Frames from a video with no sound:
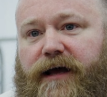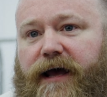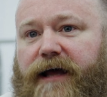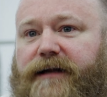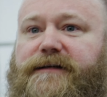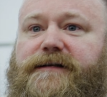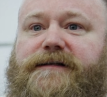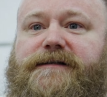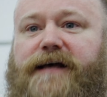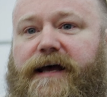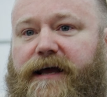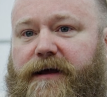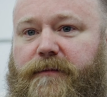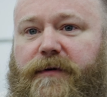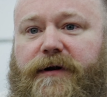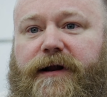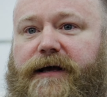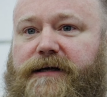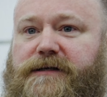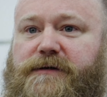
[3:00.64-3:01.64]

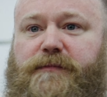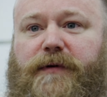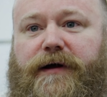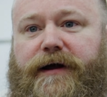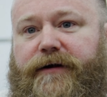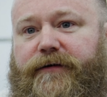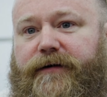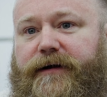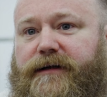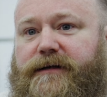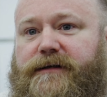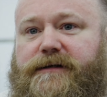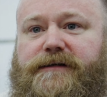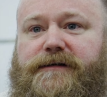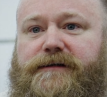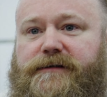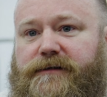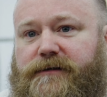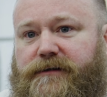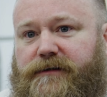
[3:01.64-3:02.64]
entertainment
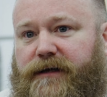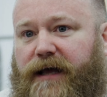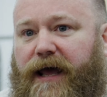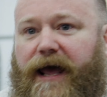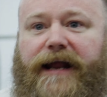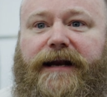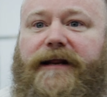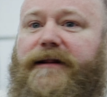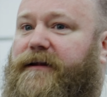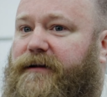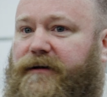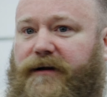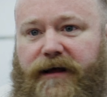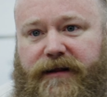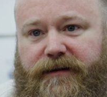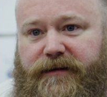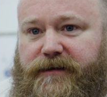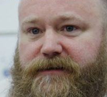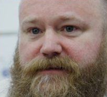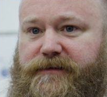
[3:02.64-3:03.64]
experience anything
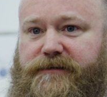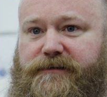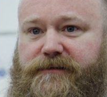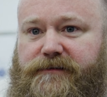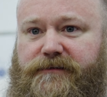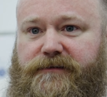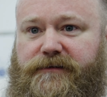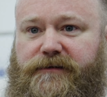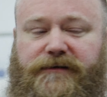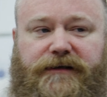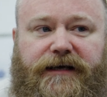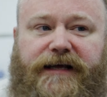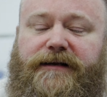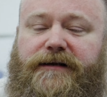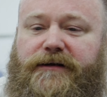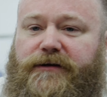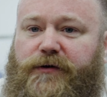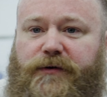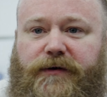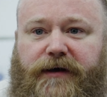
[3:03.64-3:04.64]
like this in
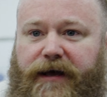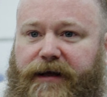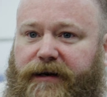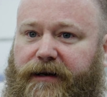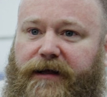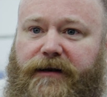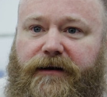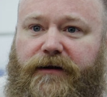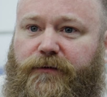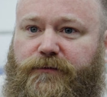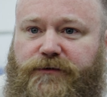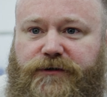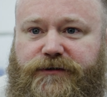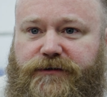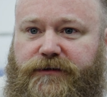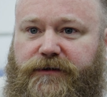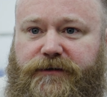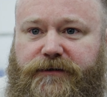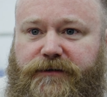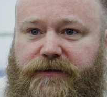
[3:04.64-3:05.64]
the UK, let alone
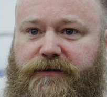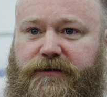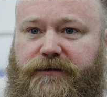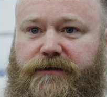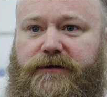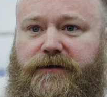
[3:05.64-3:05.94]
just London.